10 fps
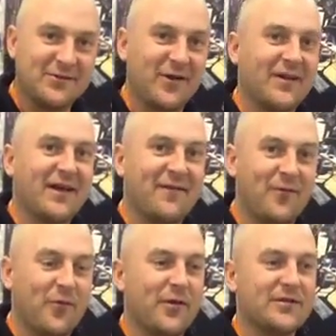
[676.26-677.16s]
I actually
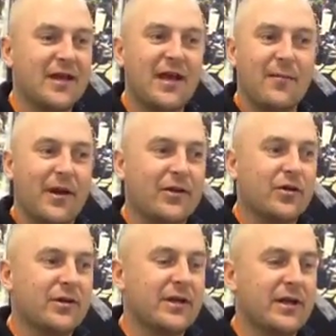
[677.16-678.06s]
tried that before this,
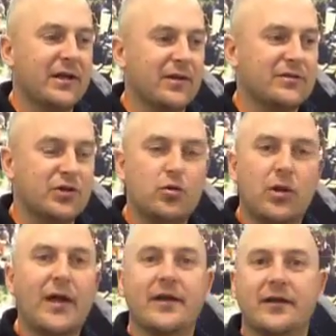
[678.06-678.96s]
but I couldn't get it.
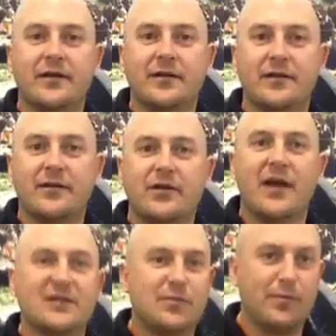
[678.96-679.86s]
It's too light.
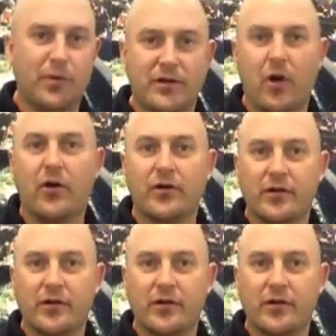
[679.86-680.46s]
It has to be pretty